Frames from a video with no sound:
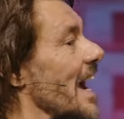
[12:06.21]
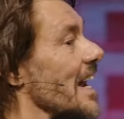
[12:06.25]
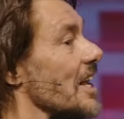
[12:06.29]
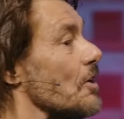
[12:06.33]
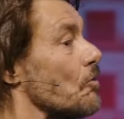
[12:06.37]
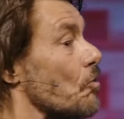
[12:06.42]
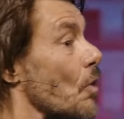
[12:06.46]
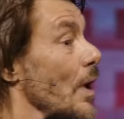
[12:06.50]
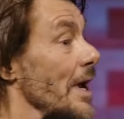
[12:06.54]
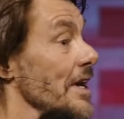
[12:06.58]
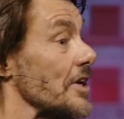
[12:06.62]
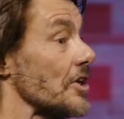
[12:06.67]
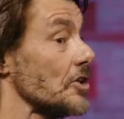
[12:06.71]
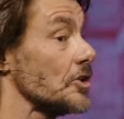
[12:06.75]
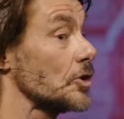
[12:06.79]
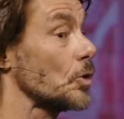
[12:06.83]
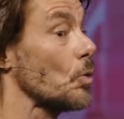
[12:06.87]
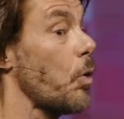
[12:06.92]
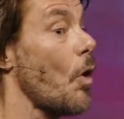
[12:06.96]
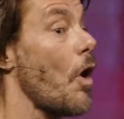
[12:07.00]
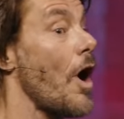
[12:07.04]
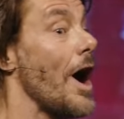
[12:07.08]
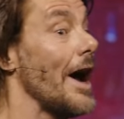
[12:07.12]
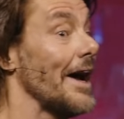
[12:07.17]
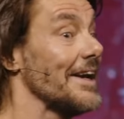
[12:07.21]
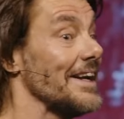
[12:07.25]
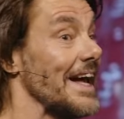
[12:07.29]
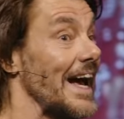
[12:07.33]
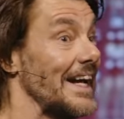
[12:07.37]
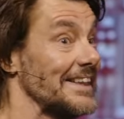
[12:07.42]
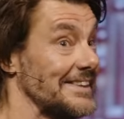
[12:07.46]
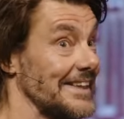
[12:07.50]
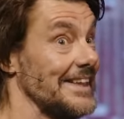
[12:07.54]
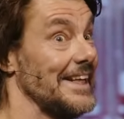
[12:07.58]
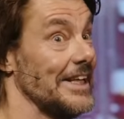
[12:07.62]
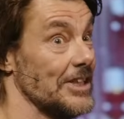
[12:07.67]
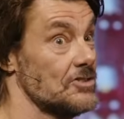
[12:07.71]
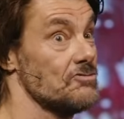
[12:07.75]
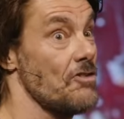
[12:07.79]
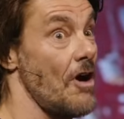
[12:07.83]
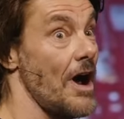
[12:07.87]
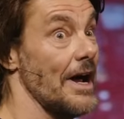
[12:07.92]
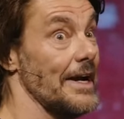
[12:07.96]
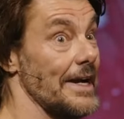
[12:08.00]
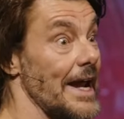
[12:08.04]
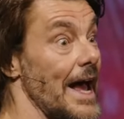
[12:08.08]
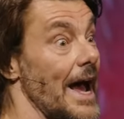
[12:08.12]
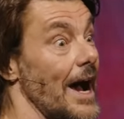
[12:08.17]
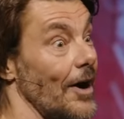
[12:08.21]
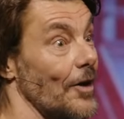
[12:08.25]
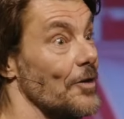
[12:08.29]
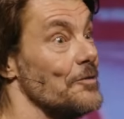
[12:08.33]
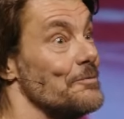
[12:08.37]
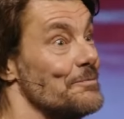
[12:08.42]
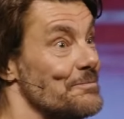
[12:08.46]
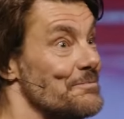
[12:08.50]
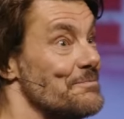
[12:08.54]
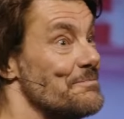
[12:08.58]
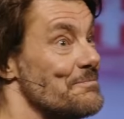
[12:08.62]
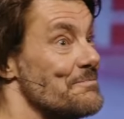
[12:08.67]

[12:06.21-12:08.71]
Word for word: And it went as quiet as it is right now.